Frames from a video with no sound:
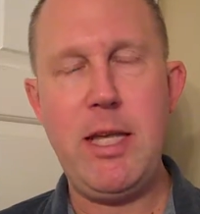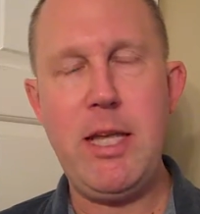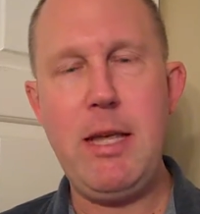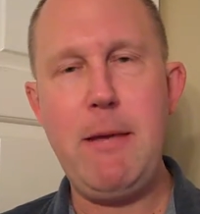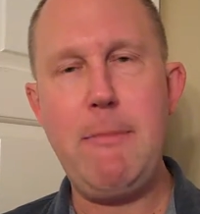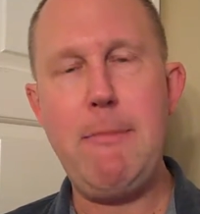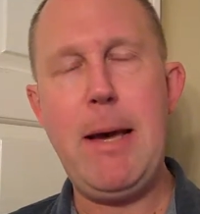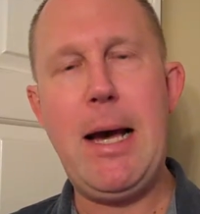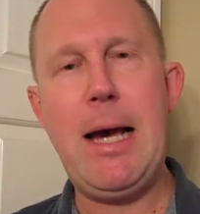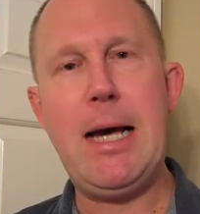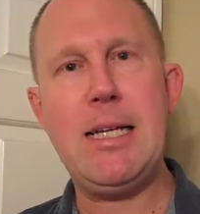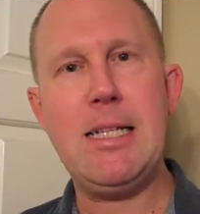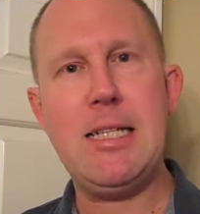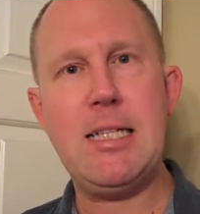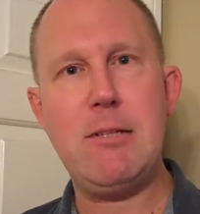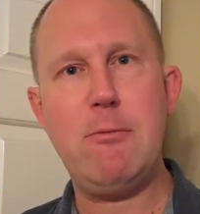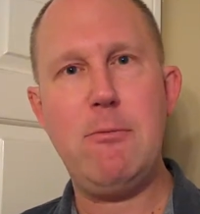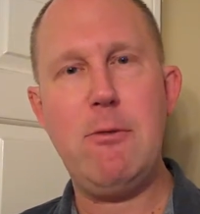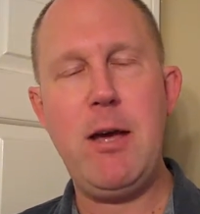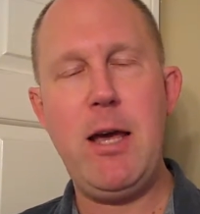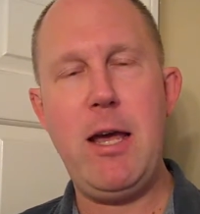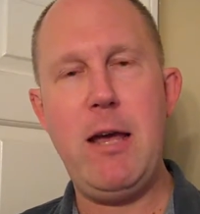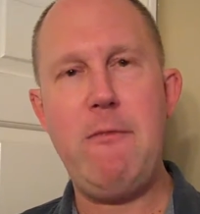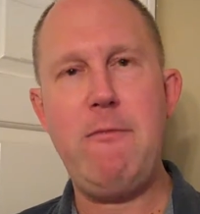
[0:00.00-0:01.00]
He passed
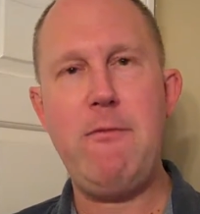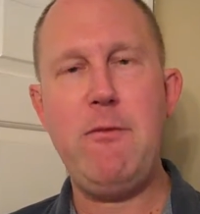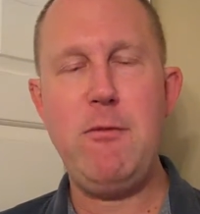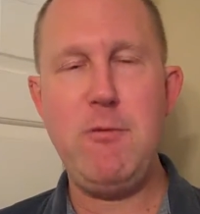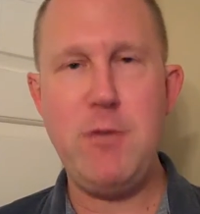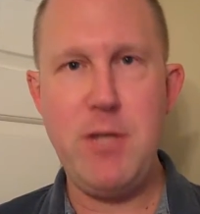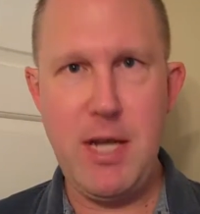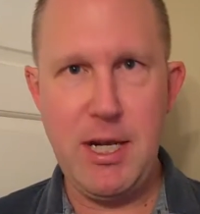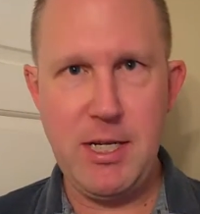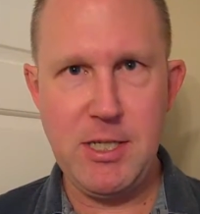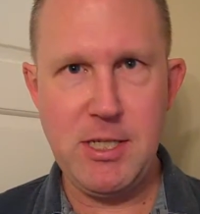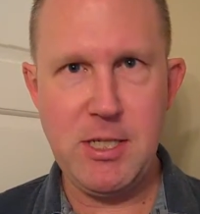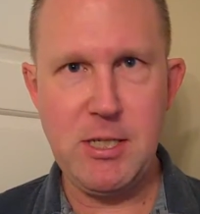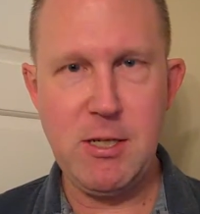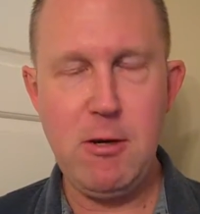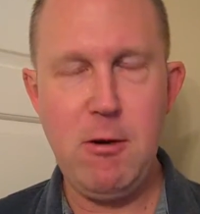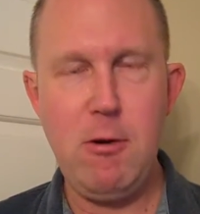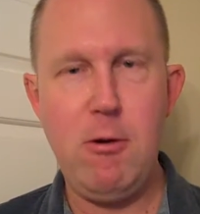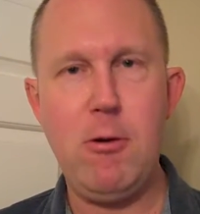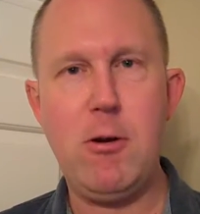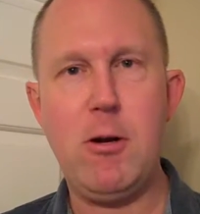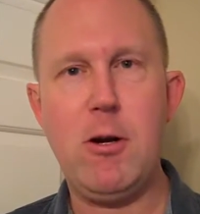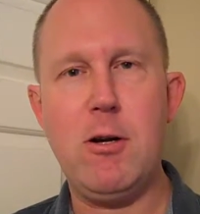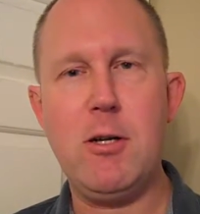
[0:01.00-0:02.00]
away a few days
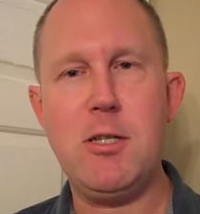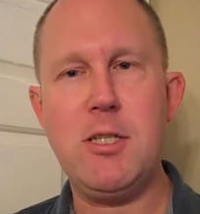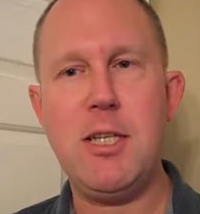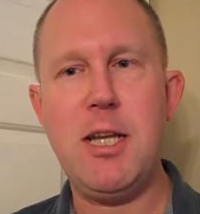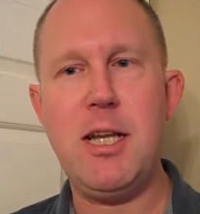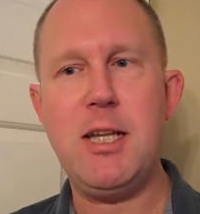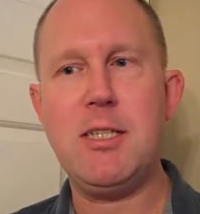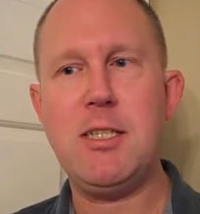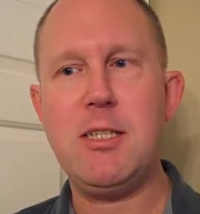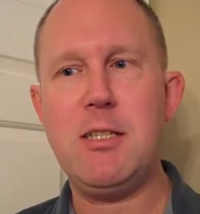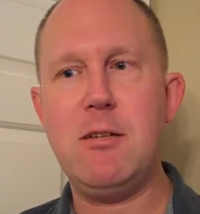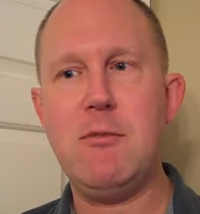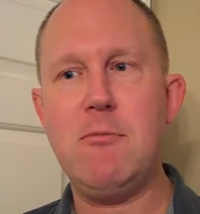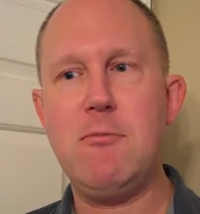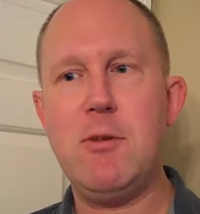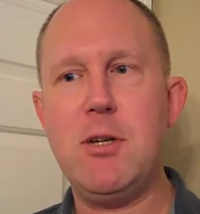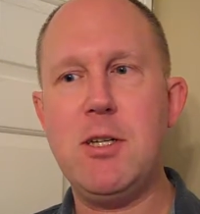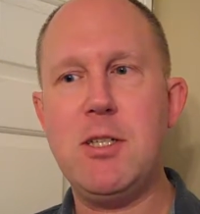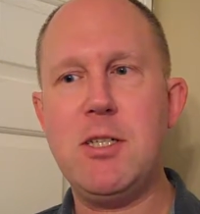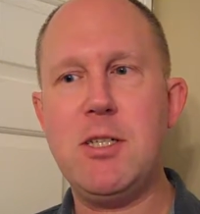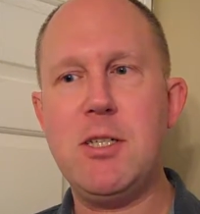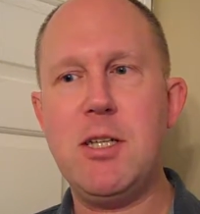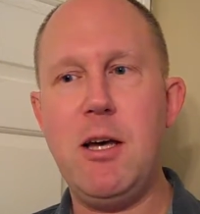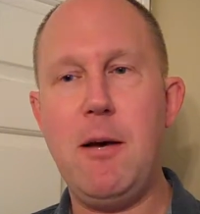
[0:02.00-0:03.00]
ago. Curtis Hanson
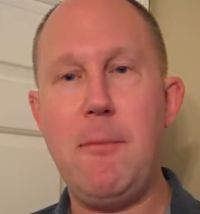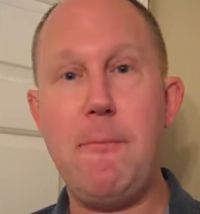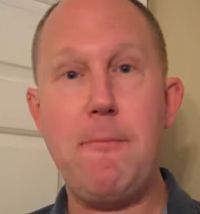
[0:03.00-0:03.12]
was